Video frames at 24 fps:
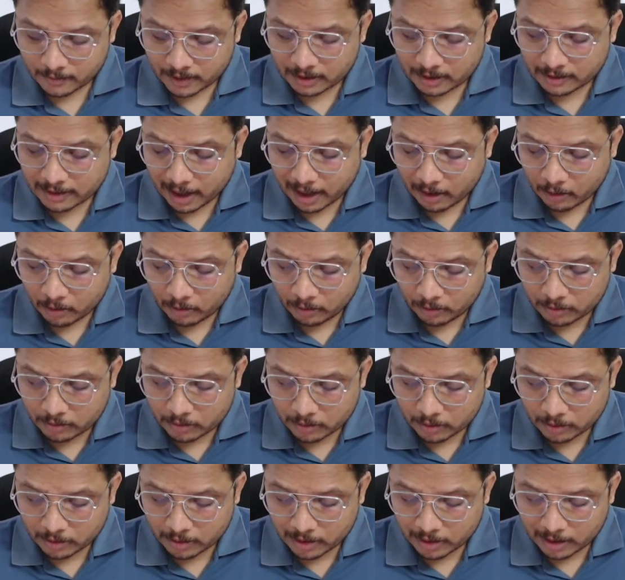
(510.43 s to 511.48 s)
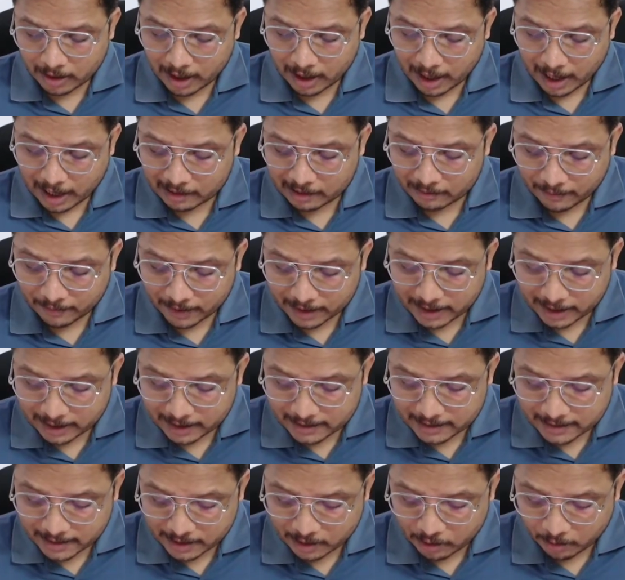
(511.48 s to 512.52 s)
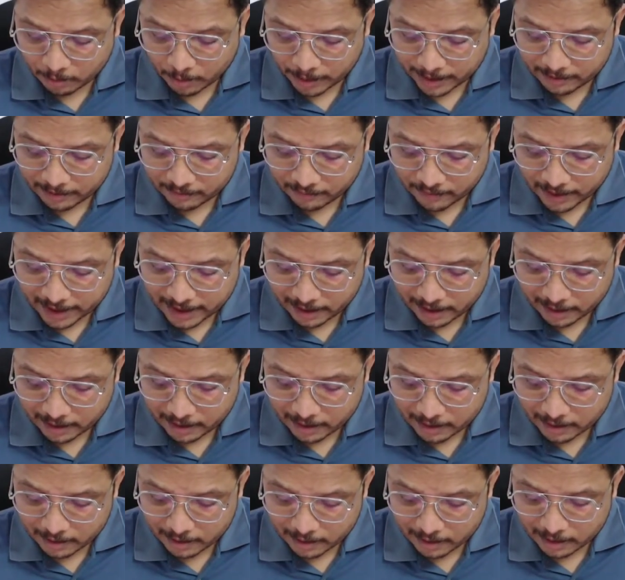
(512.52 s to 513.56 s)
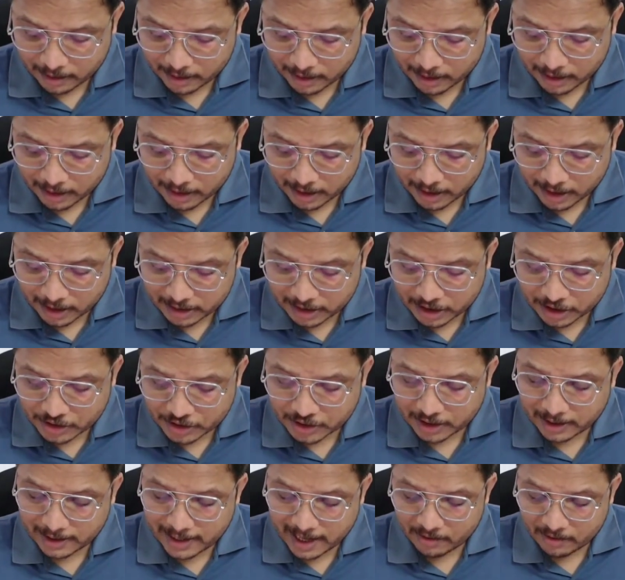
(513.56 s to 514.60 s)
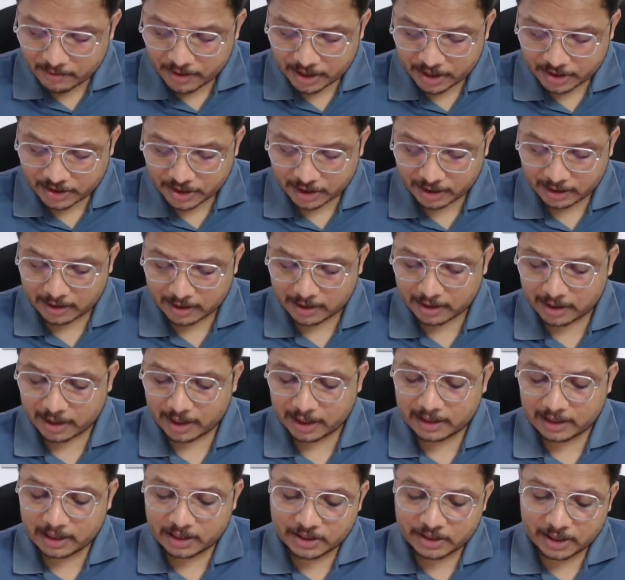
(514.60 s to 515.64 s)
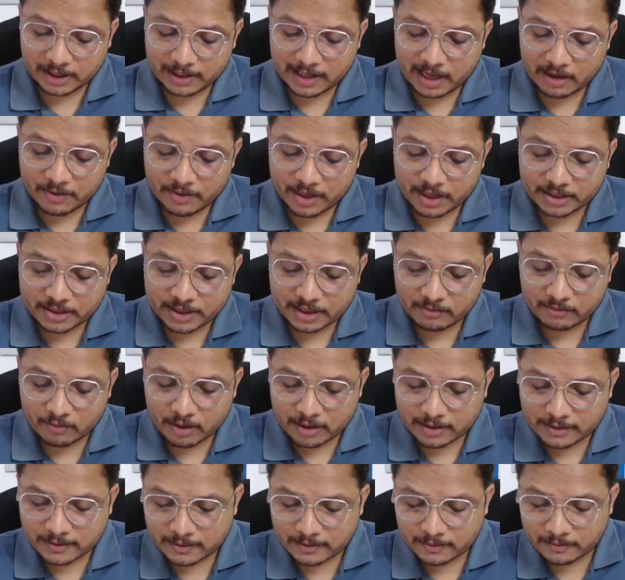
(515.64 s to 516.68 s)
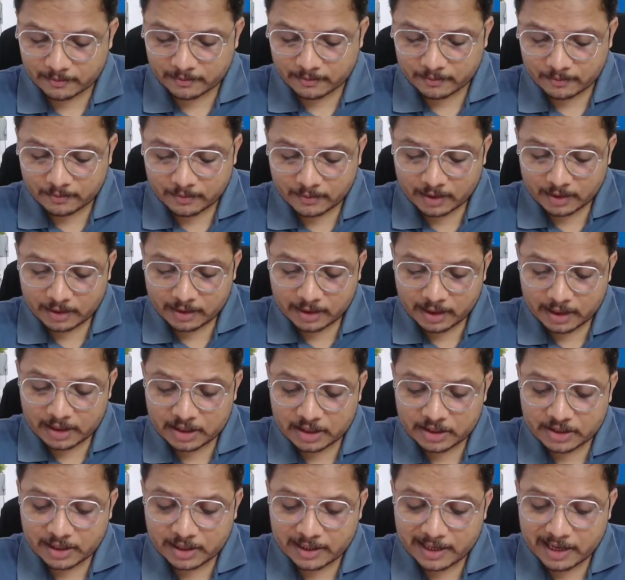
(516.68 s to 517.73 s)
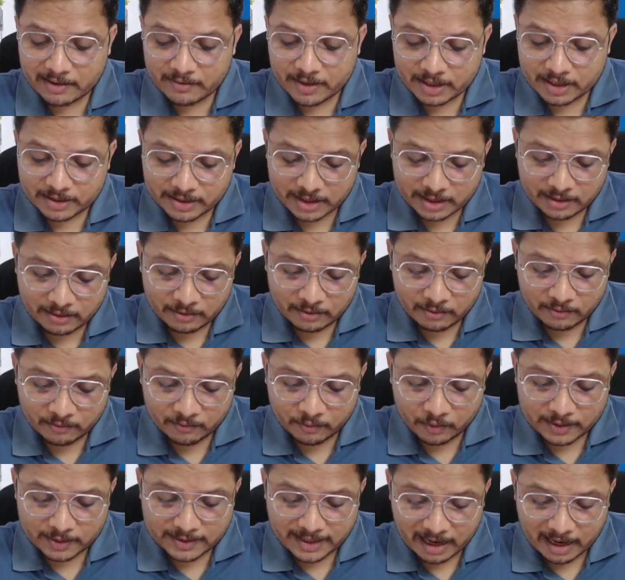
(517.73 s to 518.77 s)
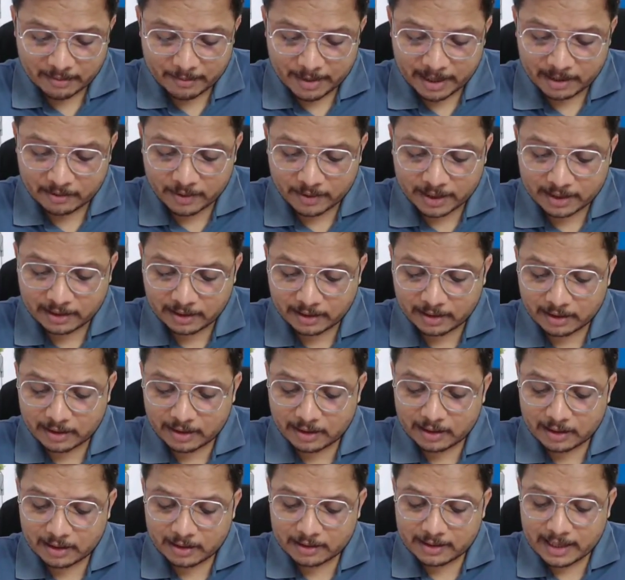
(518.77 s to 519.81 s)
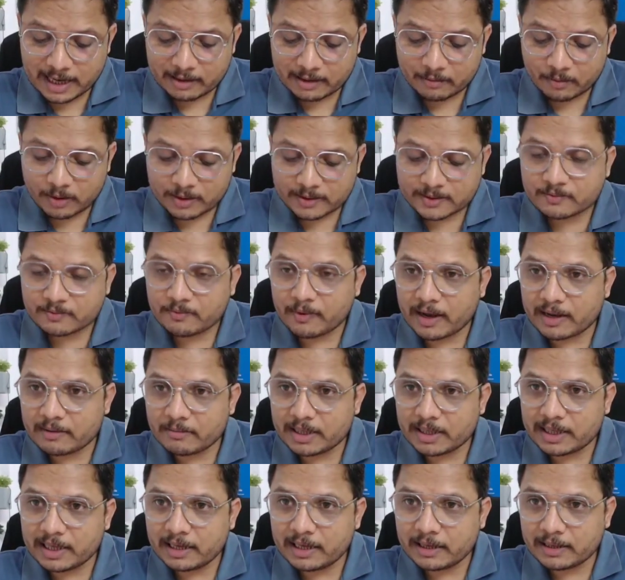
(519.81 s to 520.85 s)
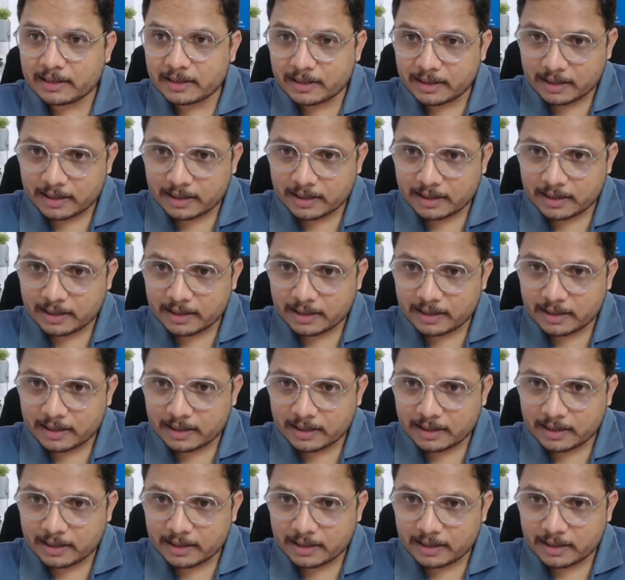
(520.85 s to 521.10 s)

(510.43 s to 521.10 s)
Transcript: Now, alpha that is zero point five, initial deviation, initial deviation was, initial deviation for segment one, that was five milli.